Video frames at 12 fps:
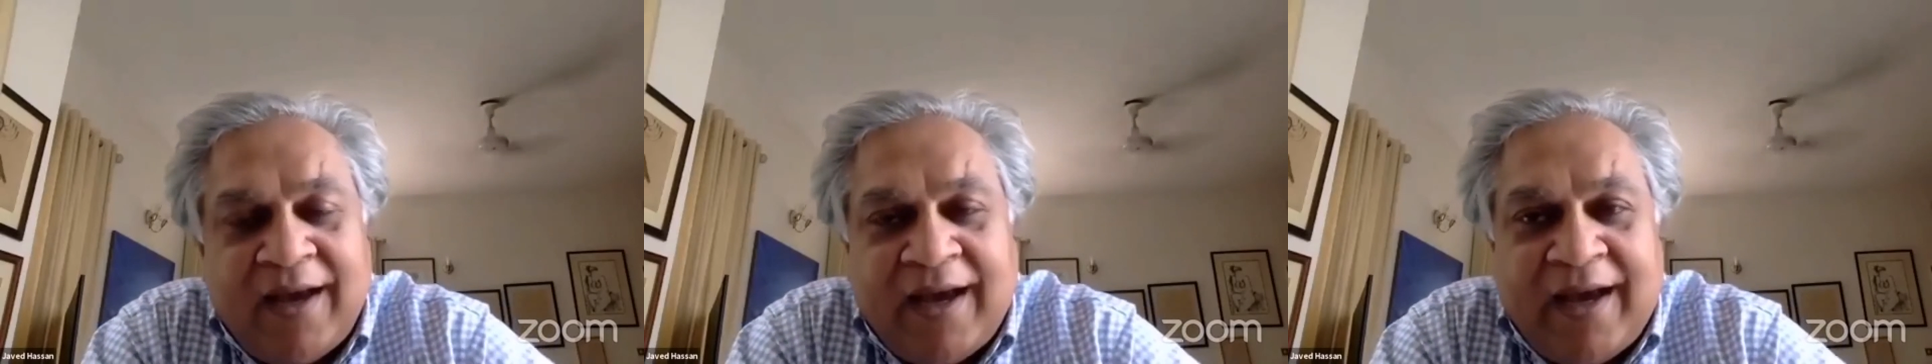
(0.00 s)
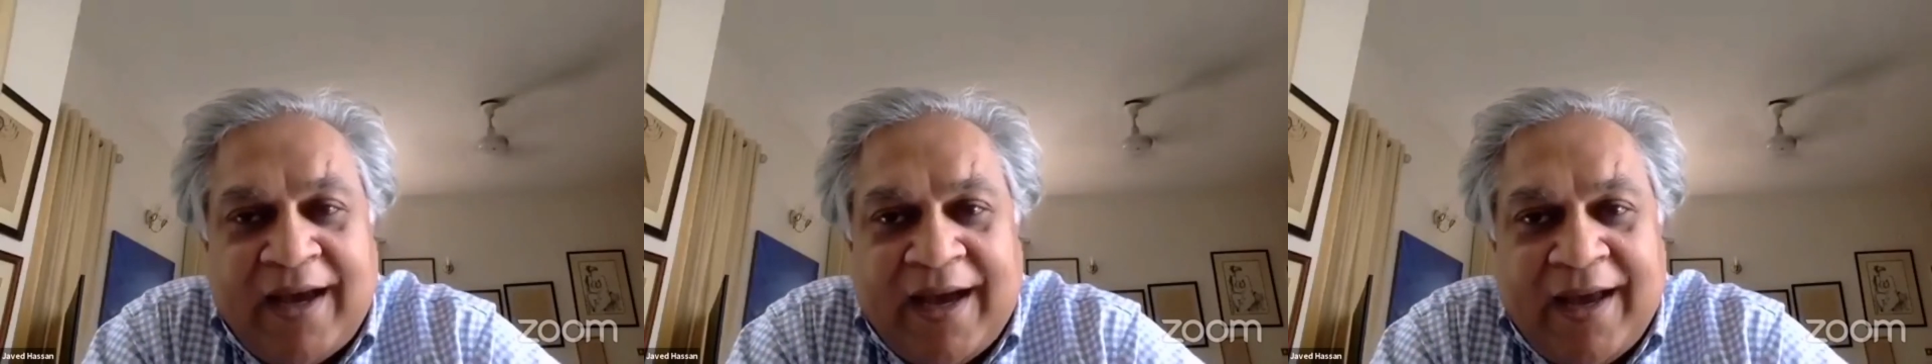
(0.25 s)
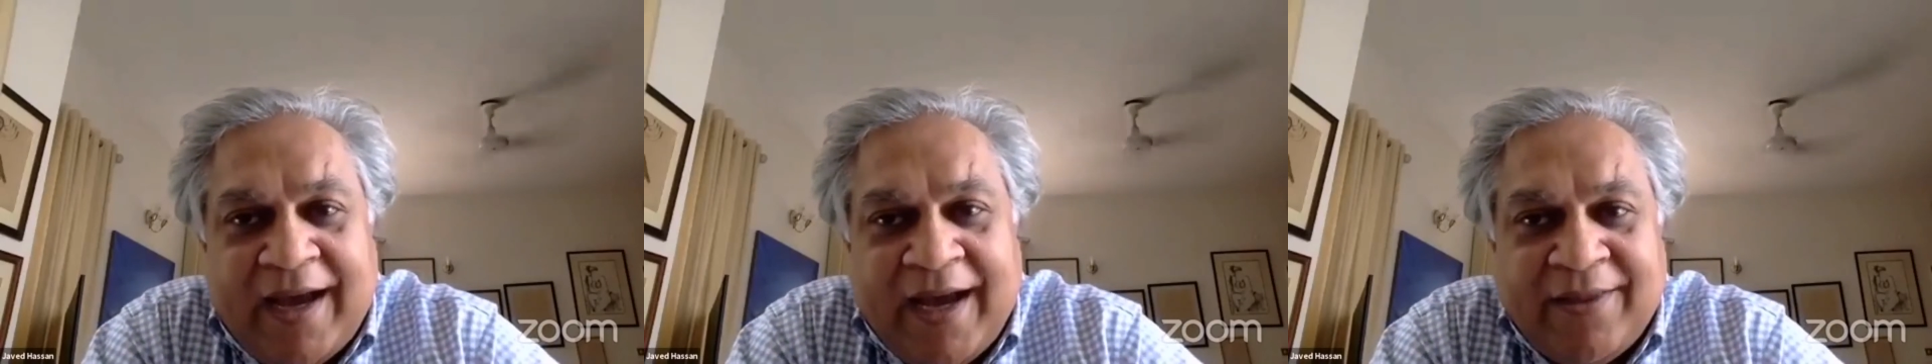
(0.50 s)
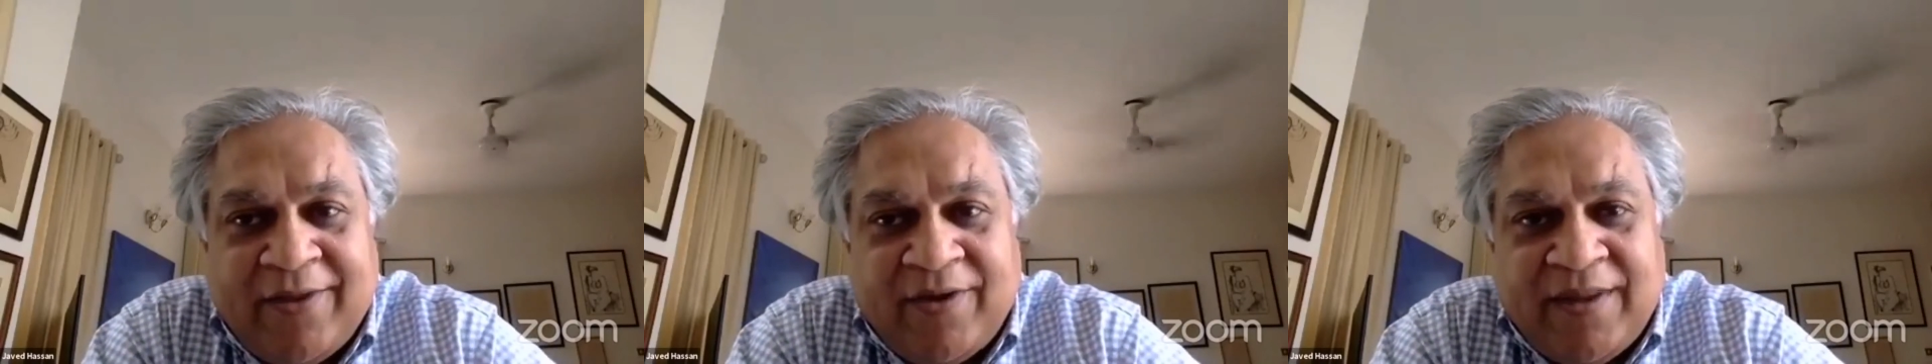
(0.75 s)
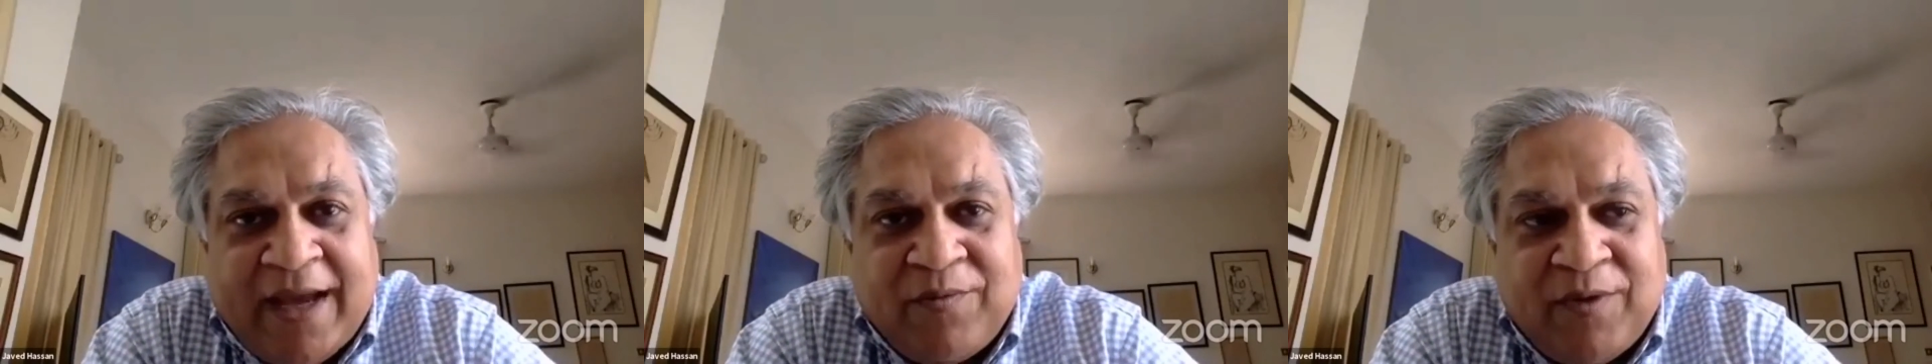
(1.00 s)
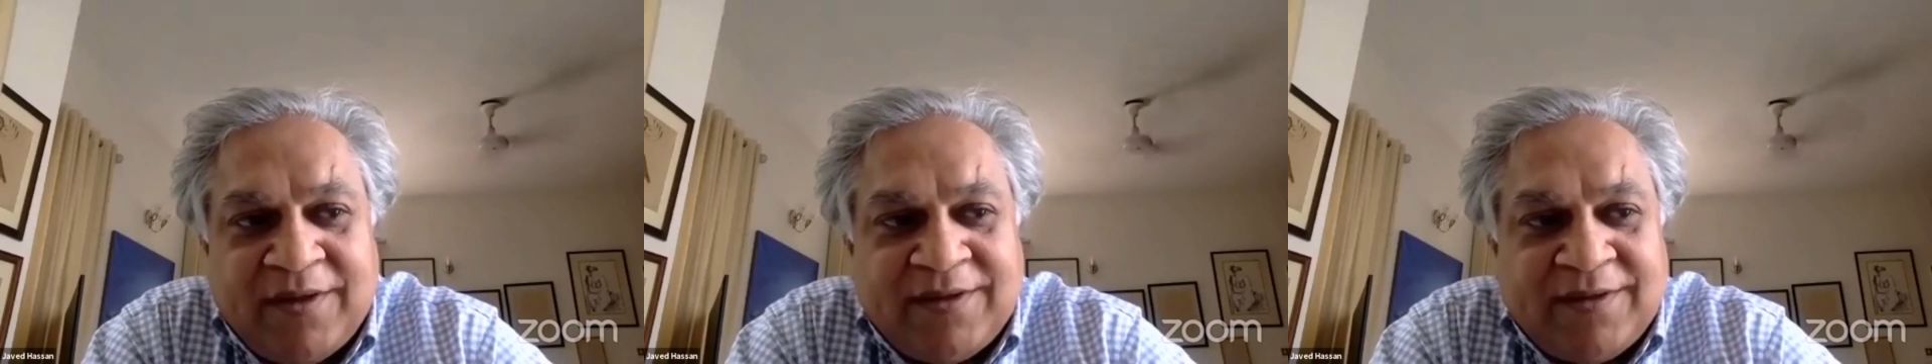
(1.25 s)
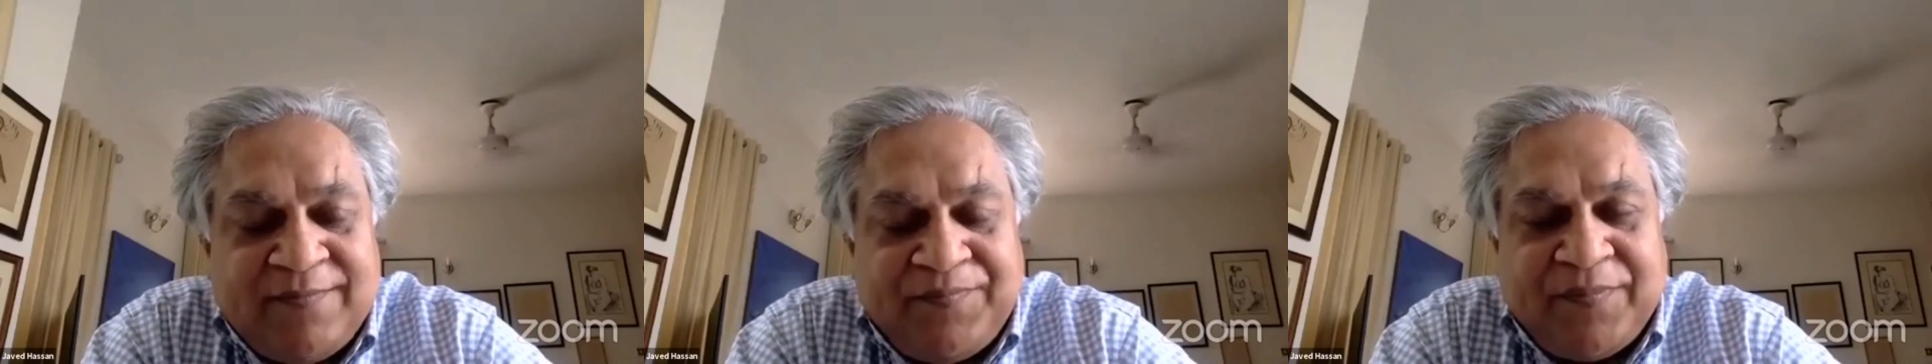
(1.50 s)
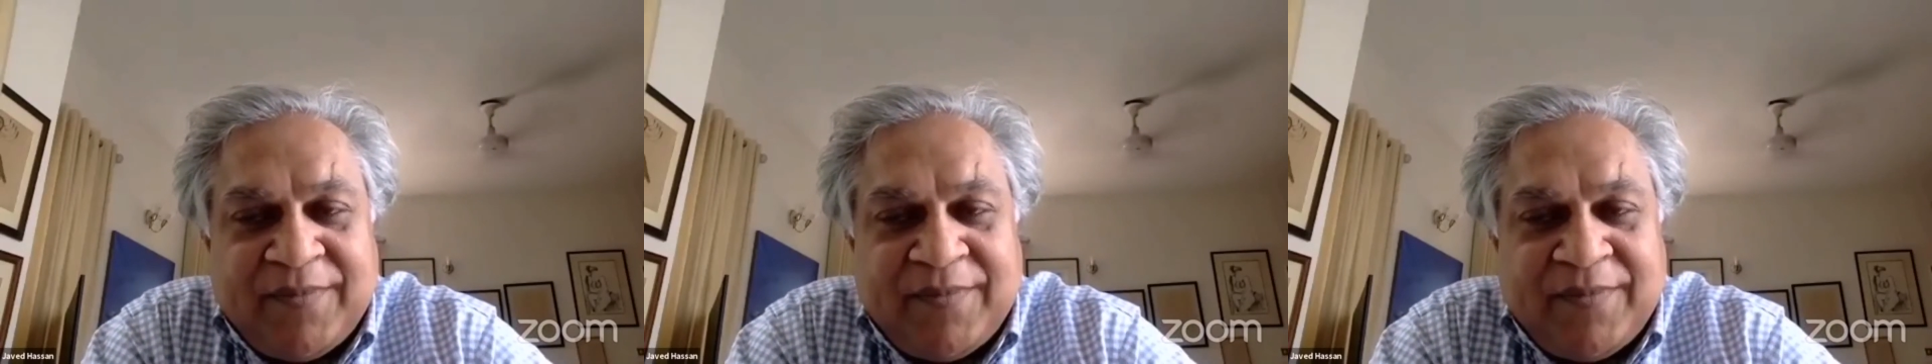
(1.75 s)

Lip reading: I thought that was